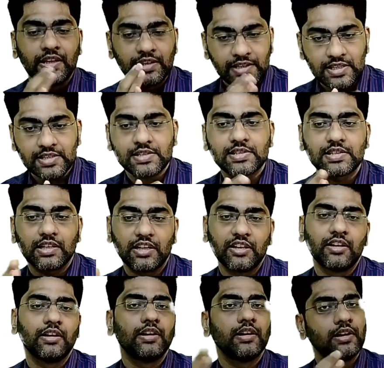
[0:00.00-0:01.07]

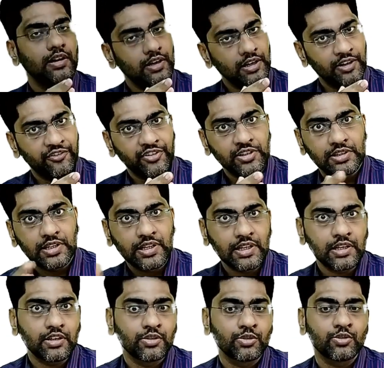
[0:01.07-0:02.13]
yes,
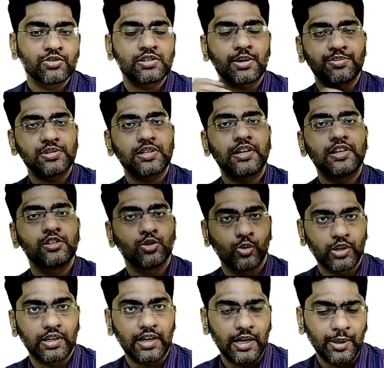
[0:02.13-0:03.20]
everything subsides
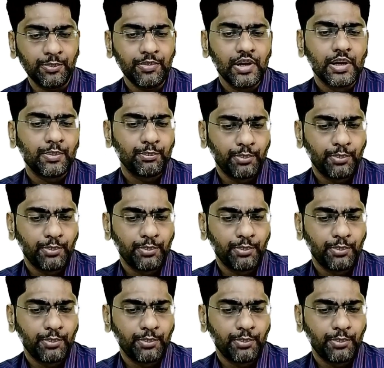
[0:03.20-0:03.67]
over time.